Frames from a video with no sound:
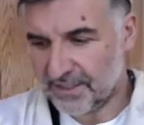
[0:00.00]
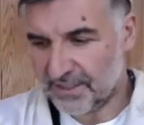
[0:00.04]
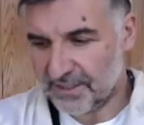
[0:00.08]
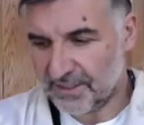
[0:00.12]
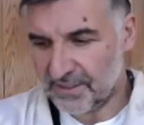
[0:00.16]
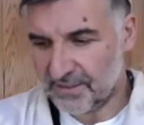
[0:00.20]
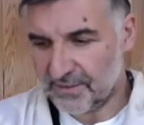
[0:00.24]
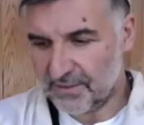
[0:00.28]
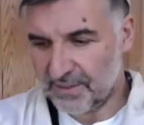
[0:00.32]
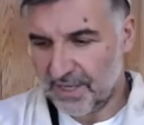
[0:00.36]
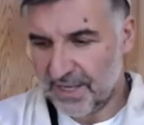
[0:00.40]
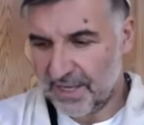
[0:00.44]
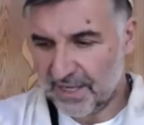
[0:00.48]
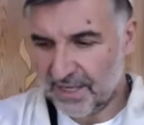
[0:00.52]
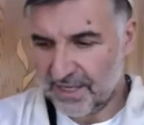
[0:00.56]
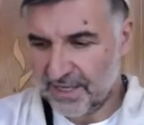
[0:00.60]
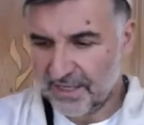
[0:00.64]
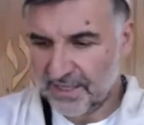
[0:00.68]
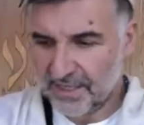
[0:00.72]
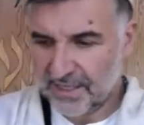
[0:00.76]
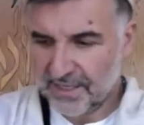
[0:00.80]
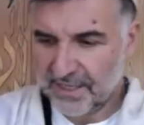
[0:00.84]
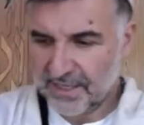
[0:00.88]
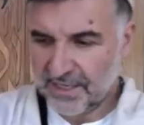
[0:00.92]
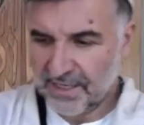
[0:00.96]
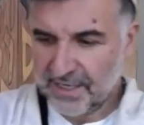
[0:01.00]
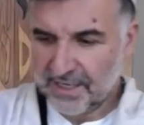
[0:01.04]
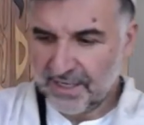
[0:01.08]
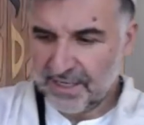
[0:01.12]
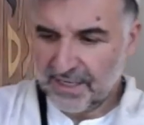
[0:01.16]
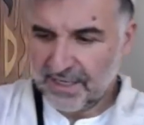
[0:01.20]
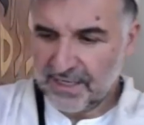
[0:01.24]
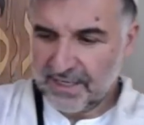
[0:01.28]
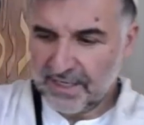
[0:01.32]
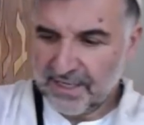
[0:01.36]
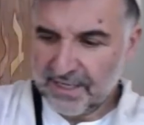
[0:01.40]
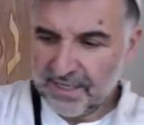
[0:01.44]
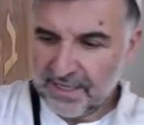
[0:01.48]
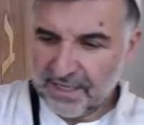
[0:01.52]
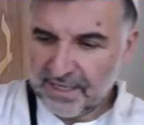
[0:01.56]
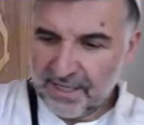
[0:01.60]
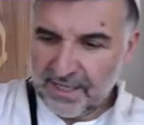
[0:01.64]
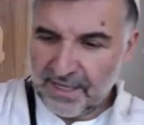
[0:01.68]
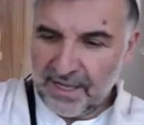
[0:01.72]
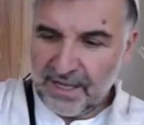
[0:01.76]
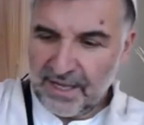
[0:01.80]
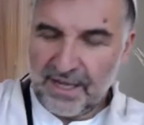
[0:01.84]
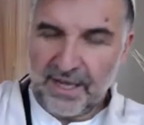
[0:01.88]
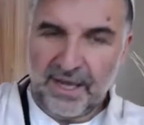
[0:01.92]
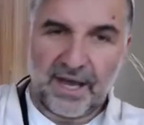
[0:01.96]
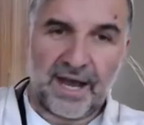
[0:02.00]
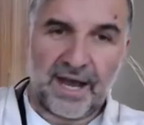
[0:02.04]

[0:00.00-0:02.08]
new year. I